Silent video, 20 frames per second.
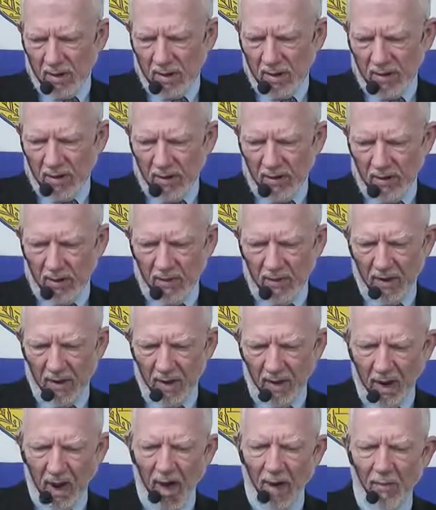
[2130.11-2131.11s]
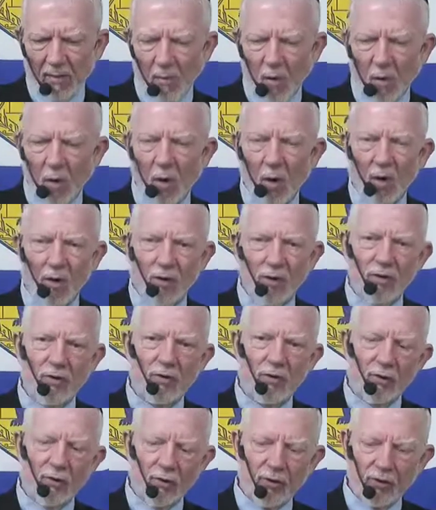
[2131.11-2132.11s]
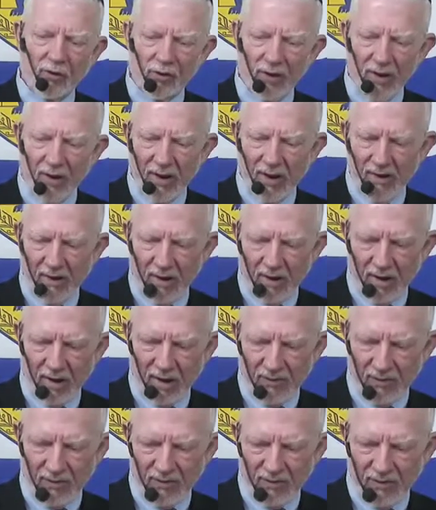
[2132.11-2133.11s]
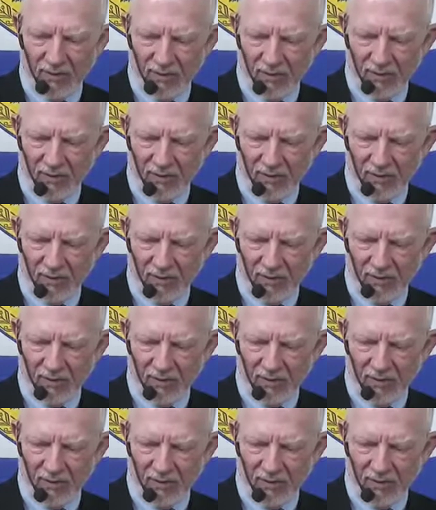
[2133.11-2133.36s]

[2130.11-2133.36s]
and there'll be a lot more that you'll see that comes